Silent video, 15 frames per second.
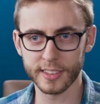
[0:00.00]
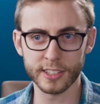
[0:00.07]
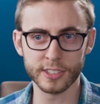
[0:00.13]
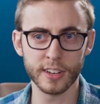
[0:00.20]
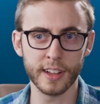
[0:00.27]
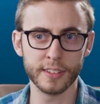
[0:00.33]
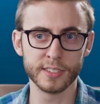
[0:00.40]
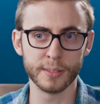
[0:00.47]
They
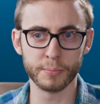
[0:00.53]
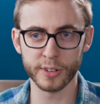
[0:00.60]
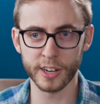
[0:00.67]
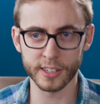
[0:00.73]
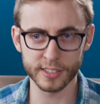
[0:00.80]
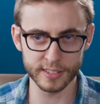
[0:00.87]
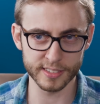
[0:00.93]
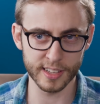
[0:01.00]
should have some
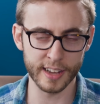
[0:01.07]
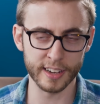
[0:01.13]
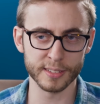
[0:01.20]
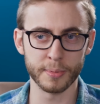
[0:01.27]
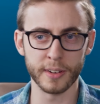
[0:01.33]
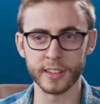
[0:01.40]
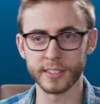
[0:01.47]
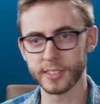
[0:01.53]
production design
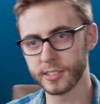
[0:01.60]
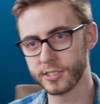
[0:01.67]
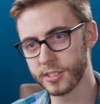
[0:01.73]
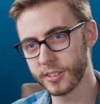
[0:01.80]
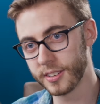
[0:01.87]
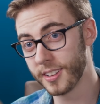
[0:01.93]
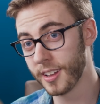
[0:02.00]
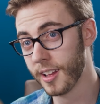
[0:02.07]
experience. They
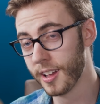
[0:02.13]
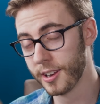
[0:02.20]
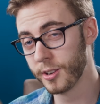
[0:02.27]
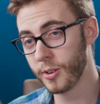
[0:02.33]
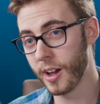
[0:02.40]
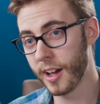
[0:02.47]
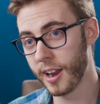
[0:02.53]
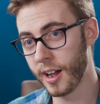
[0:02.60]
should
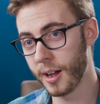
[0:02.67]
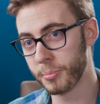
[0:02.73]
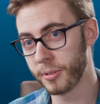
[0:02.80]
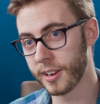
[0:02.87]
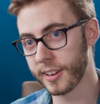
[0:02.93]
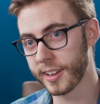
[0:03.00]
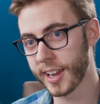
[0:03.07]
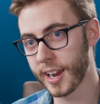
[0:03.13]
know how to
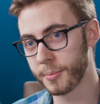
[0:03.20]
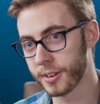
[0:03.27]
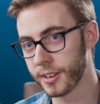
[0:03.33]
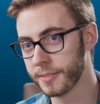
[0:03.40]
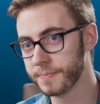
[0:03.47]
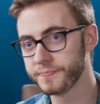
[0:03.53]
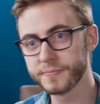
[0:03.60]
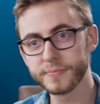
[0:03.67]
operate a
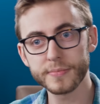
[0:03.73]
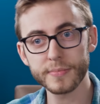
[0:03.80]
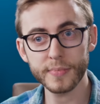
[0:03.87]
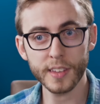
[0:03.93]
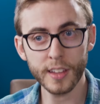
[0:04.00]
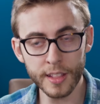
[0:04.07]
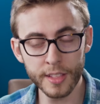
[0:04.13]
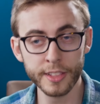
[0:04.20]
camera.
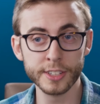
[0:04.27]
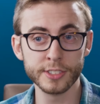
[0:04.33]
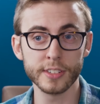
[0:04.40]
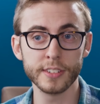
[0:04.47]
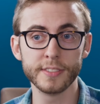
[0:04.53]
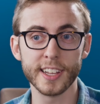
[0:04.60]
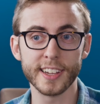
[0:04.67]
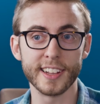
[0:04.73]
They
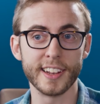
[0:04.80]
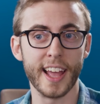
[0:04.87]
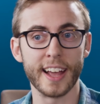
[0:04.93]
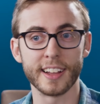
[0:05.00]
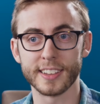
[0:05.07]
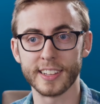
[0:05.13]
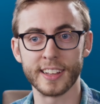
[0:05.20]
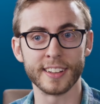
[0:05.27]
should have taken
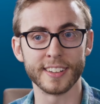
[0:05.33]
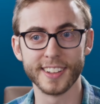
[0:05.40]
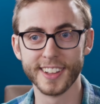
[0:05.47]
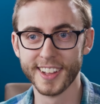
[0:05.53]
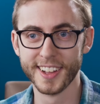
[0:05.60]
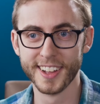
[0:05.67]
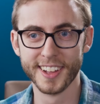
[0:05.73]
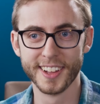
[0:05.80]
acting
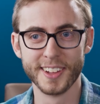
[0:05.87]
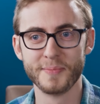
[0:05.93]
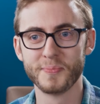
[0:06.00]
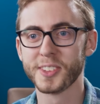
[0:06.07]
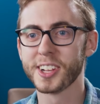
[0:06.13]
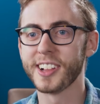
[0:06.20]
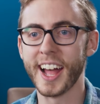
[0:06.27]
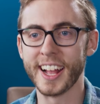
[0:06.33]

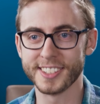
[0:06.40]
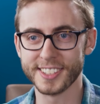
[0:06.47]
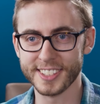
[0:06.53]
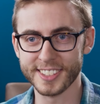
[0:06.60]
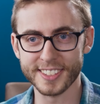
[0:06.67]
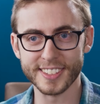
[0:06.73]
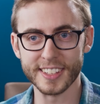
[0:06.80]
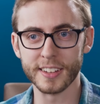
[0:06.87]

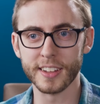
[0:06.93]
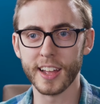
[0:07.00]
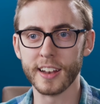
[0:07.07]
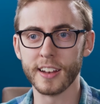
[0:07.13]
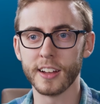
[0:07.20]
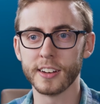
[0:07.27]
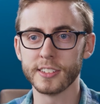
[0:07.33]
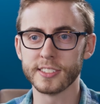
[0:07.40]
classes and
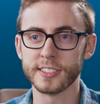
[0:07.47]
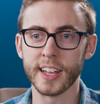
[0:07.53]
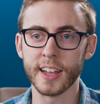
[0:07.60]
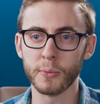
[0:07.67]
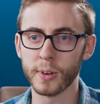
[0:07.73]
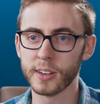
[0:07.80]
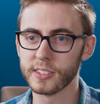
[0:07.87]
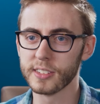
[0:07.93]

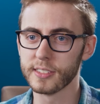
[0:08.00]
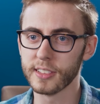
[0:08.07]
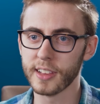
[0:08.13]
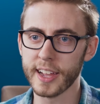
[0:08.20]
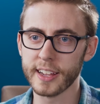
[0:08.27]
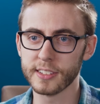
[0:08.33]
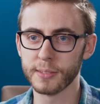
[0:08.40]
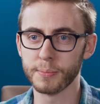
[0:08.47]
understand what it's
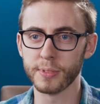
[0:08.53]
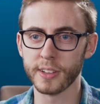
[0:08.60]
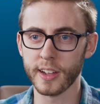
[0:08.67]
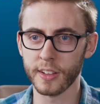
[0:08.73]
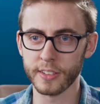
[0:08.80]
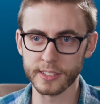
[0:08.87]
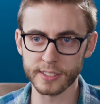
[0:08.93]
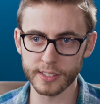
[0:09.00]
like to play
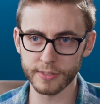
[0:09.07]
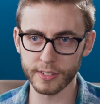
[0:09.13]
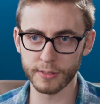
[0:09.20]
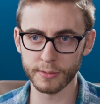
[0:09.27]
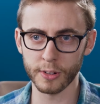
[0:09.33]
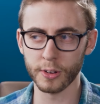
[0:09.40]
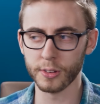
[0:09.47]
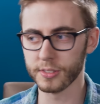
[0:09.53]
all these
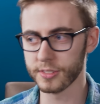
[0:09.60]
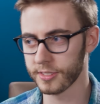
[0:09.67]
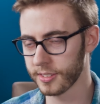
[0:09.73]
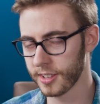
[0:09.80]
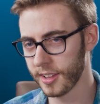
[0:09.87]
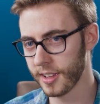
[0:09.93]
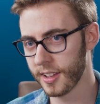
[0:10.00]
different roles.